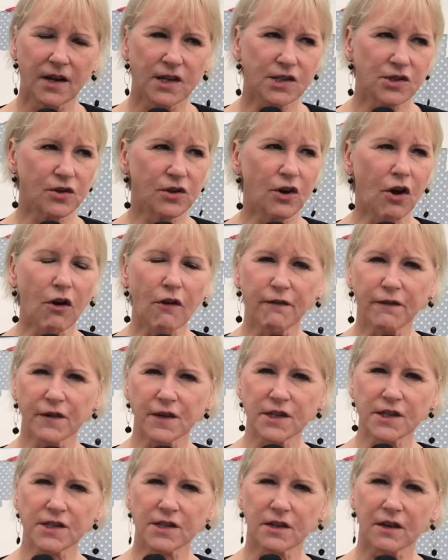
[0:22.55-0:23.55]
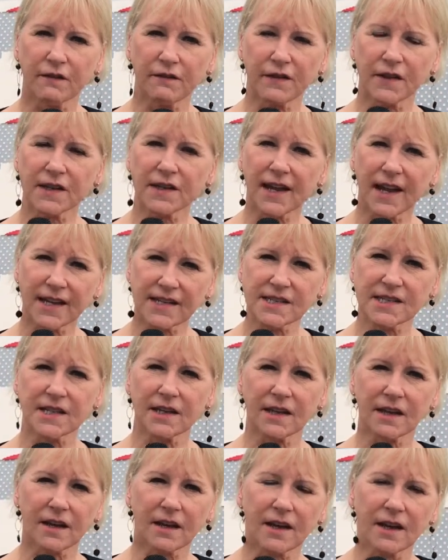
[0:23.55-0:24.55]
So it offers a
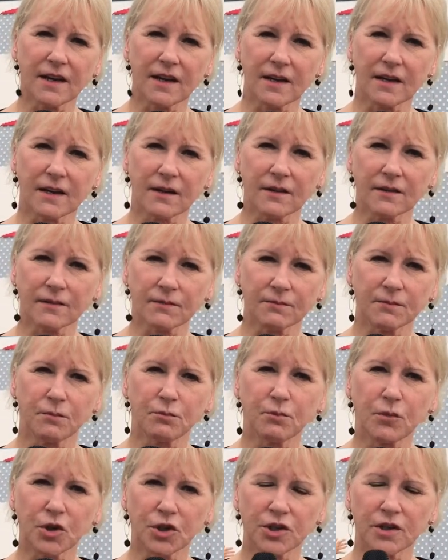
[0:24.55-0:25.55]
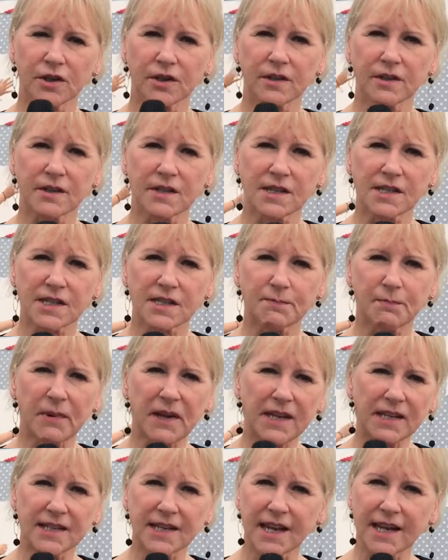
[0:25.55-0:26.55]
fantastic uh, modern
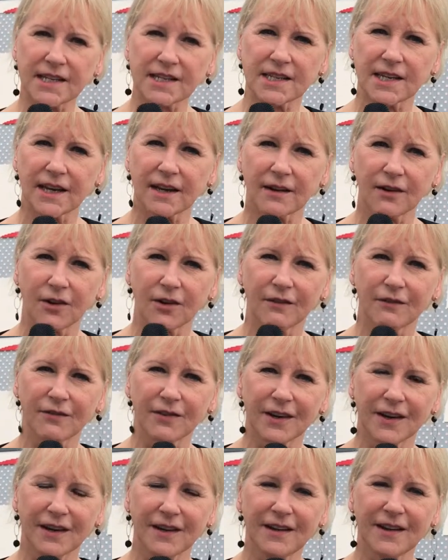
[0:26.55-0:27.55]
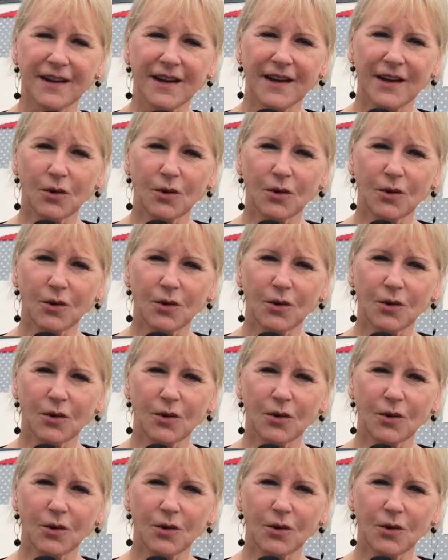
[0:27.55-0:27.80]
speed dating of uh,